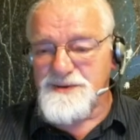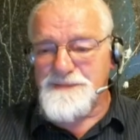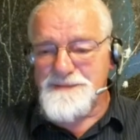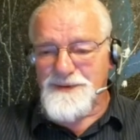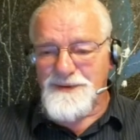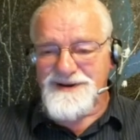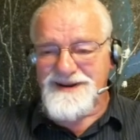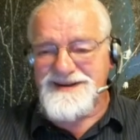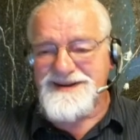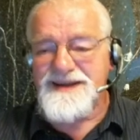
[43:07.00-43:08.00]
group in
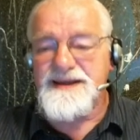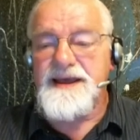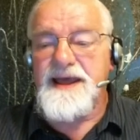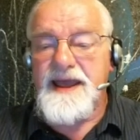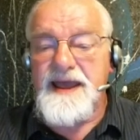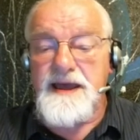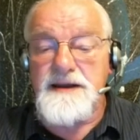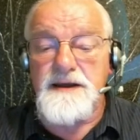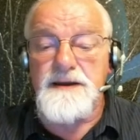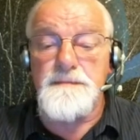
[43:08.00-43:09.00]
Portland,
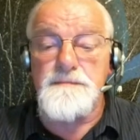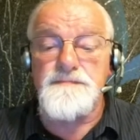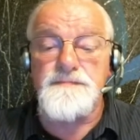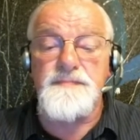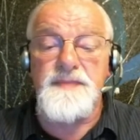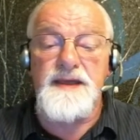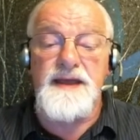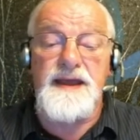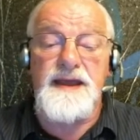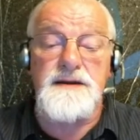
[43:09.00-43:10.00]
and um,
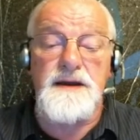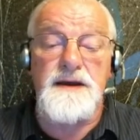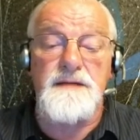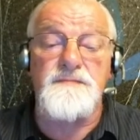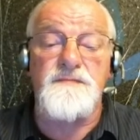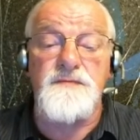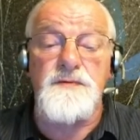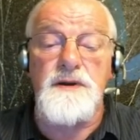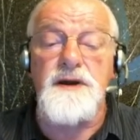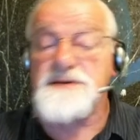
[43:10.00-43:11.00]
and um,
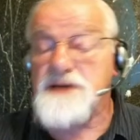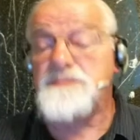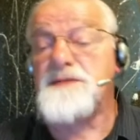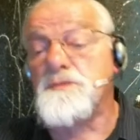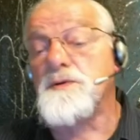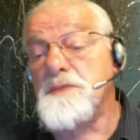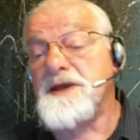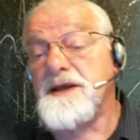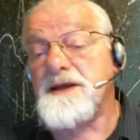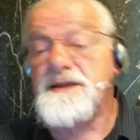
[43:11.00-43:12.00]
for a long time they were
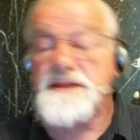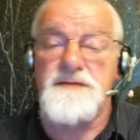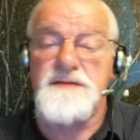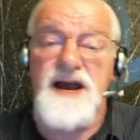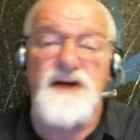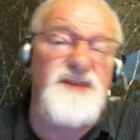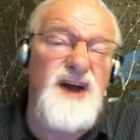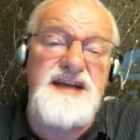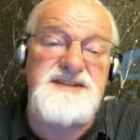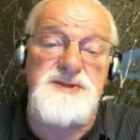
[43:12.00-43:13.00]
big. They're now
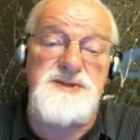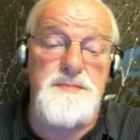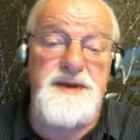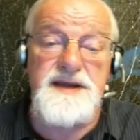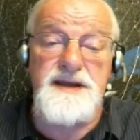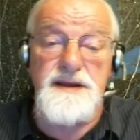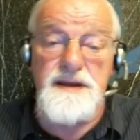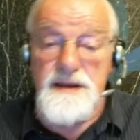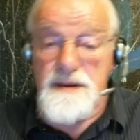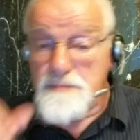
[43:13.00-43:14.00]
not so big,
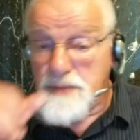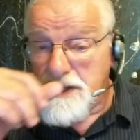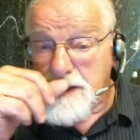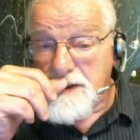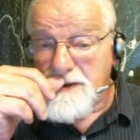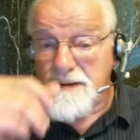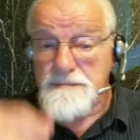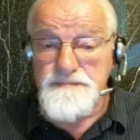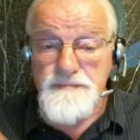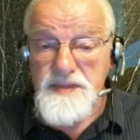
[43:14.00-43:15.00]
but
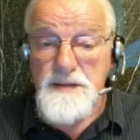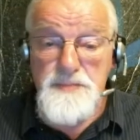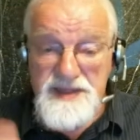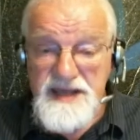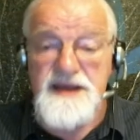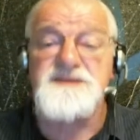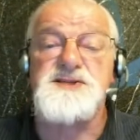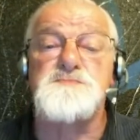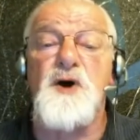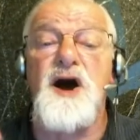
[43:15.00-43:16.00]
um, but they have
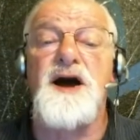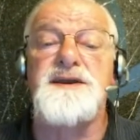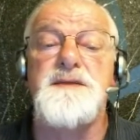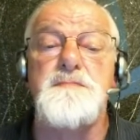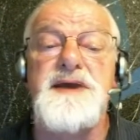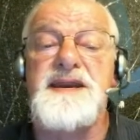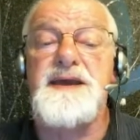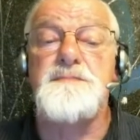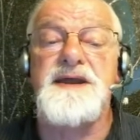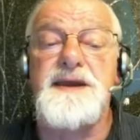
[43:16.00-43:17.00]
spawned
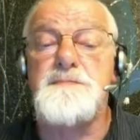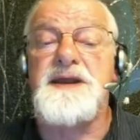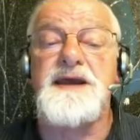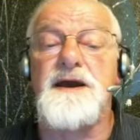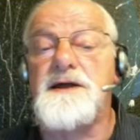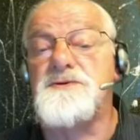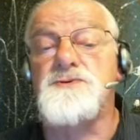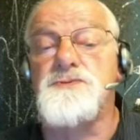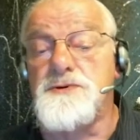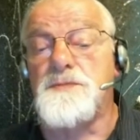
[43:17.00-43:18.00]
many, many, many other
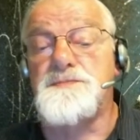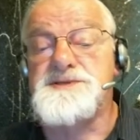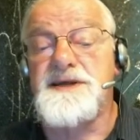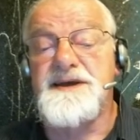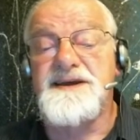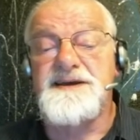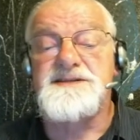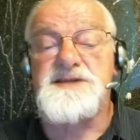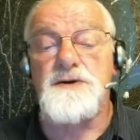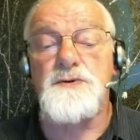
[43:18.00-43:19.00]
groups.
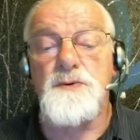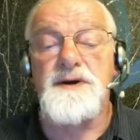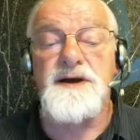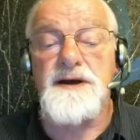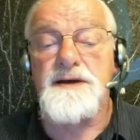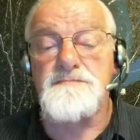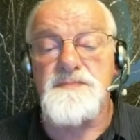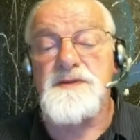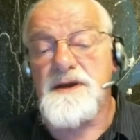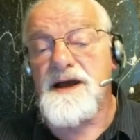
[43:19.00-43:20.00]
So um,
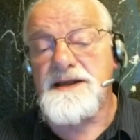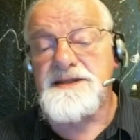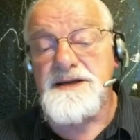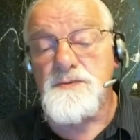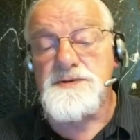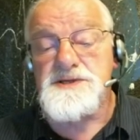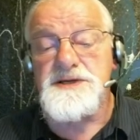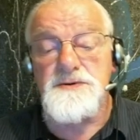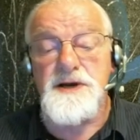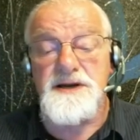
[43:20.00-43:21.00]
I think we're
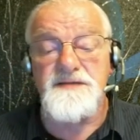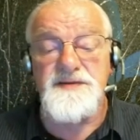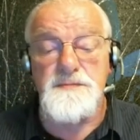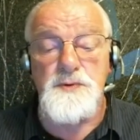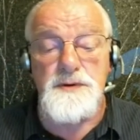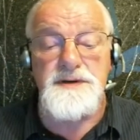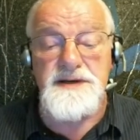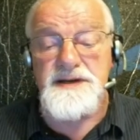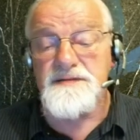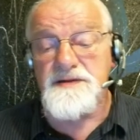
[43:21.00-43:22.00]
still kind of
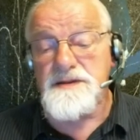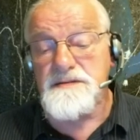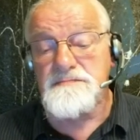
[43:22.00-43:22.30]
important, even